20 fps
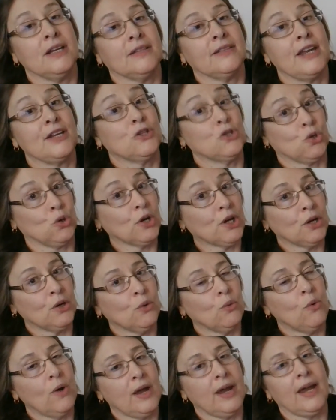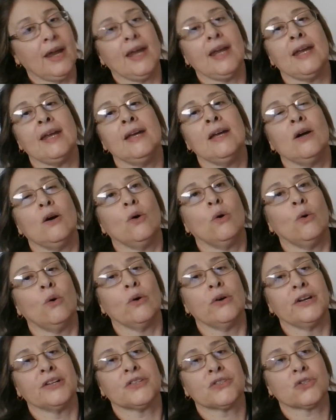they took it away
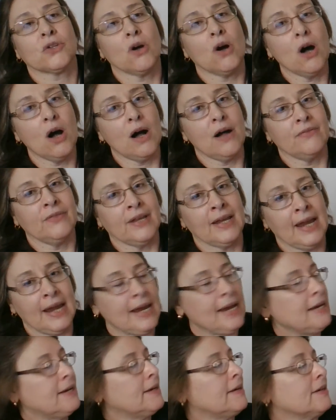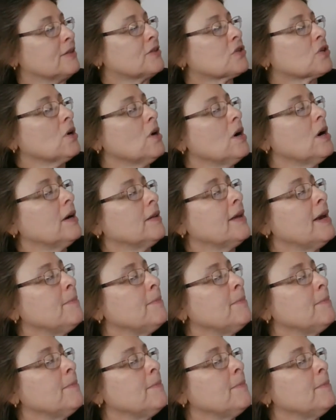or it's gone. They ate it, it's gone.